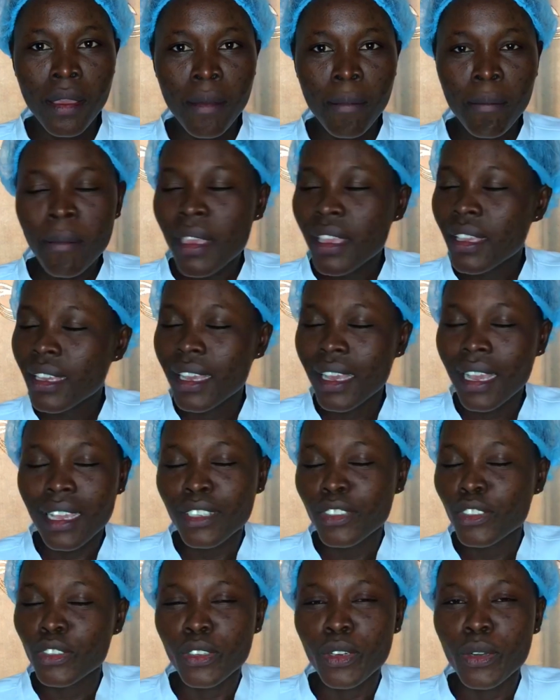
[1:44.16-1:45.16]
Men
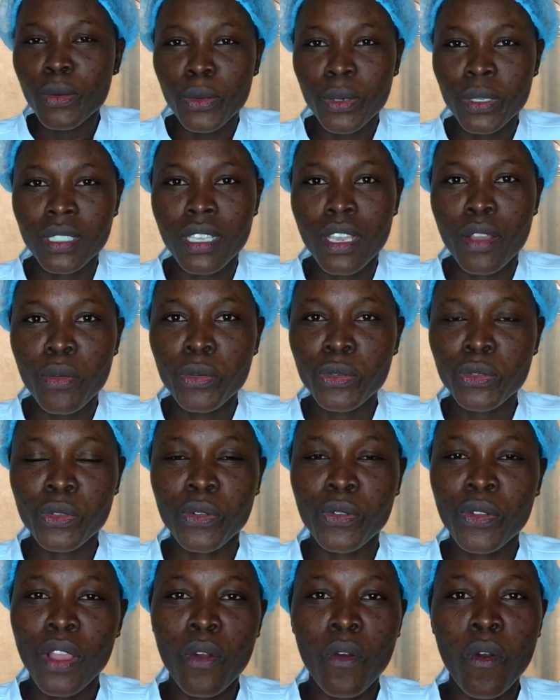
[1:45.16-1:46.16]
can't show say, oh,
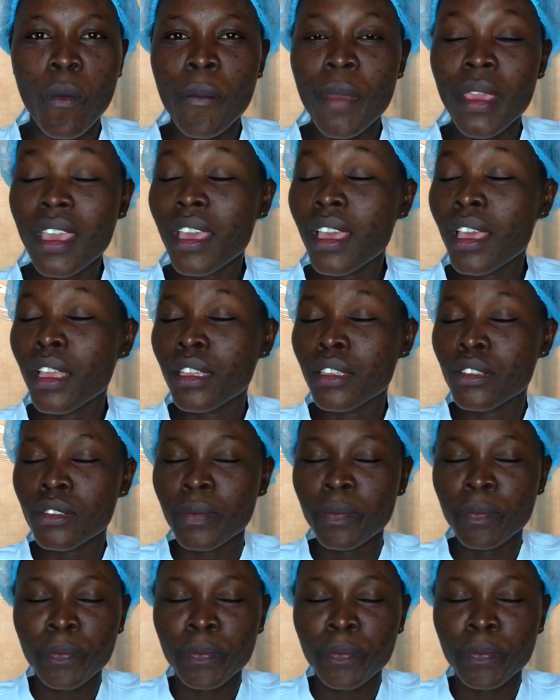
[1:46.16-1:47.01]
sorry, I could